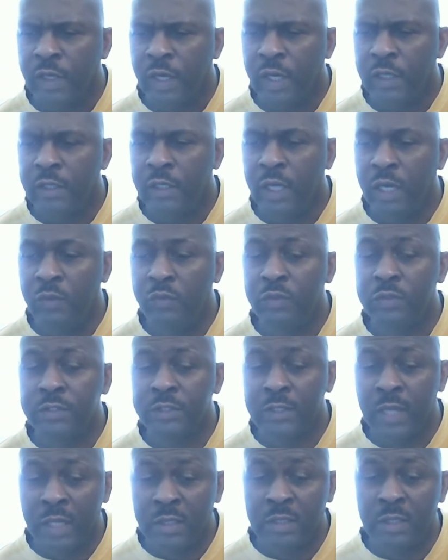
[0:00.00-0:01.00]
and they will
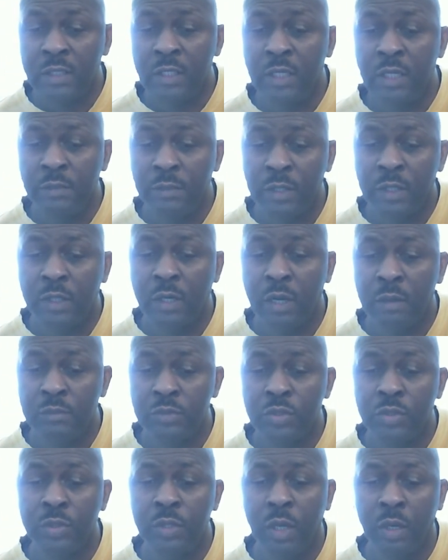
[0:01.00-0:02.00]
certainly become
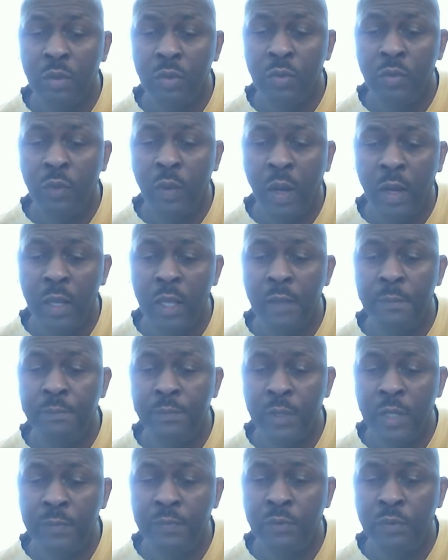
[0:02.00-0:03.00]
to Yahweh a
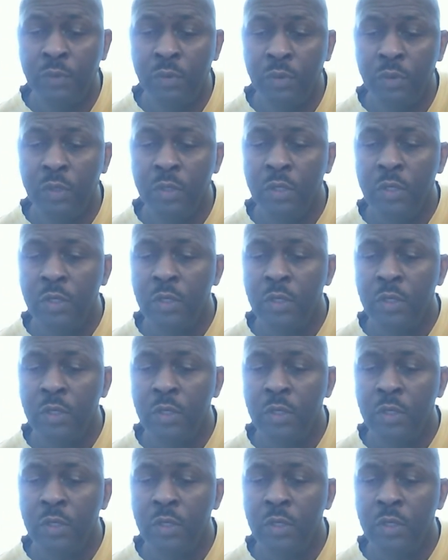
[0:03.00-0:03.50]
people